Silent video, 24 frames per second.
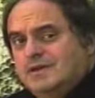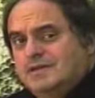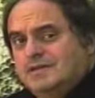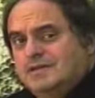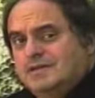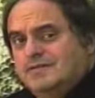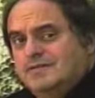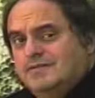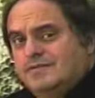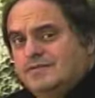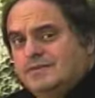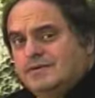
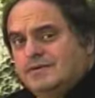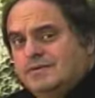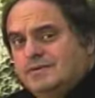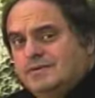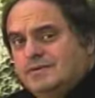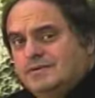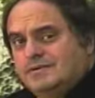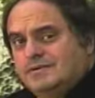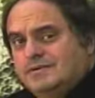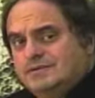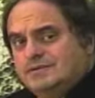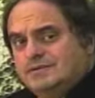the
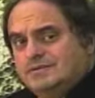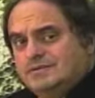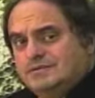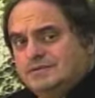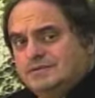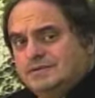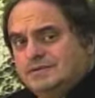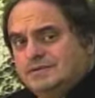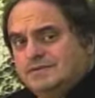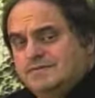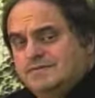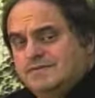former
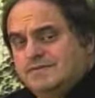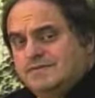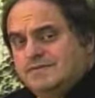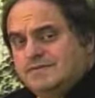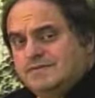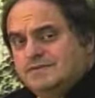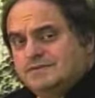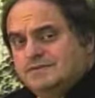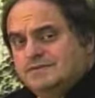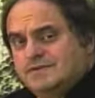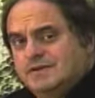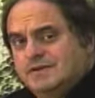chief of the
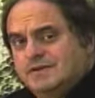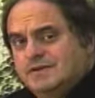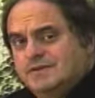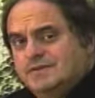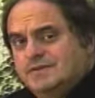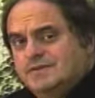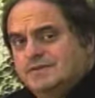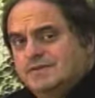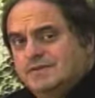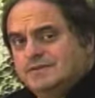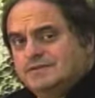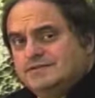Israeli
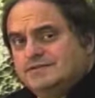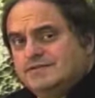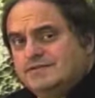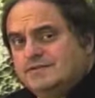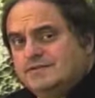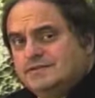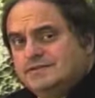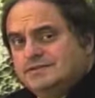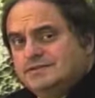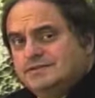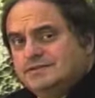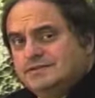Defense
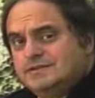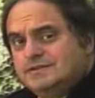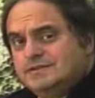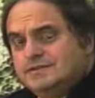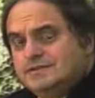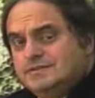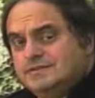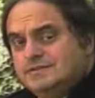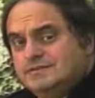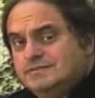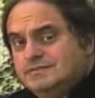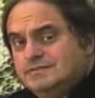
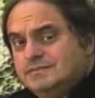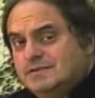Forces,